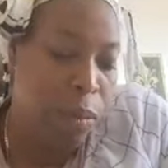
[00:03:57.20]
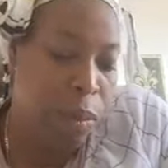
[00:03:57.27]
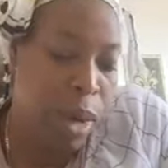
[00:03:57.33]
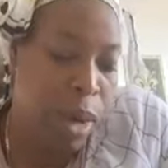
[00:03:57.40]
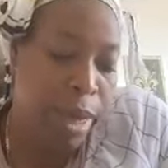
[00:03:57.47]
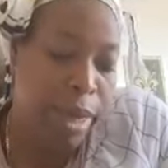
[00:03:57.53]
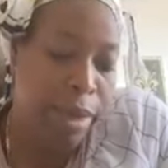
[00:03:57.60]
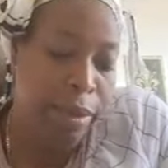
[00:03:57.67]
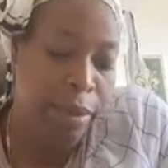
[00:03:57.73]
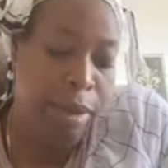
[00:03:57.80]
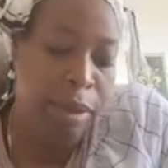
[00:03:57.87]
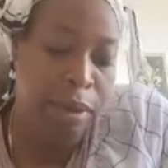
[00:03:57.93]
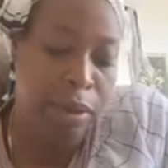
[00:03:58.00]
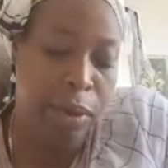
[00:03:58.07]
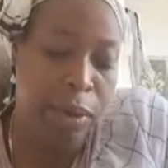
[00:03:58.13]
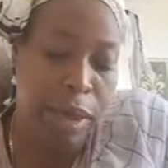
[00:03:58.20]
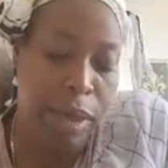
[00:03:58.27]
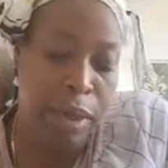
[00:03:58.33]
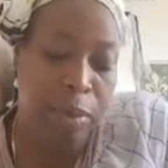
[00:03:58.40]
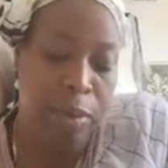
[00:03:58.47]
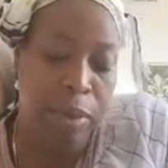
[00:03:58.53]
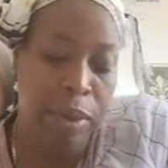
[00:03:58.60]
Why is it so
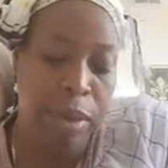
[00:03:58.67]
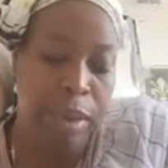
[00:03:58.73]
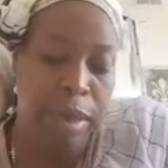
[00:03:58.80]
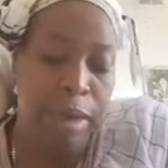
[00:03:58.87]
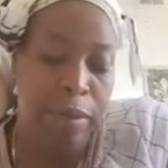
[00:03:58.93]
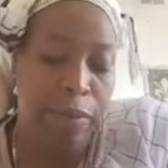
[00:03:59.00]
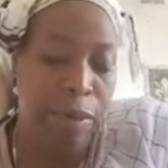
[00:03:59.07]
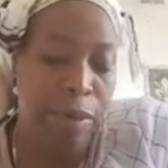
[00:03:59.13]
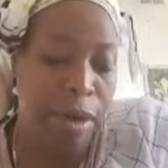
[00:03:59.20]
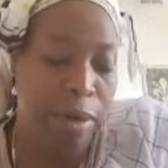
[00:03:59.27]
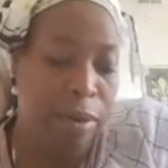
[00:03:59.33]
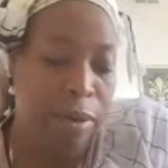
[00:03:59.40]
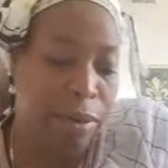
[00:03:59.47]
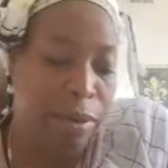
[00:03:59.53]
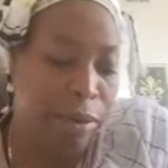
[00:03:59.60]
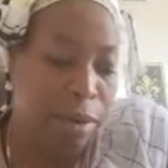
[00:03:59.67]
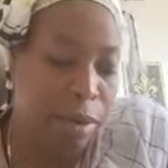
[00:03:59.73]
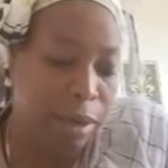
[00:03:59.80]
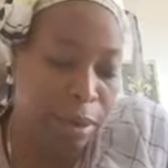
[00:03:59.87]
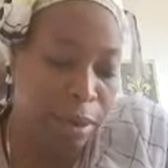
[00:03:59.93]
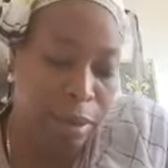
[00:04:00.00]
important for us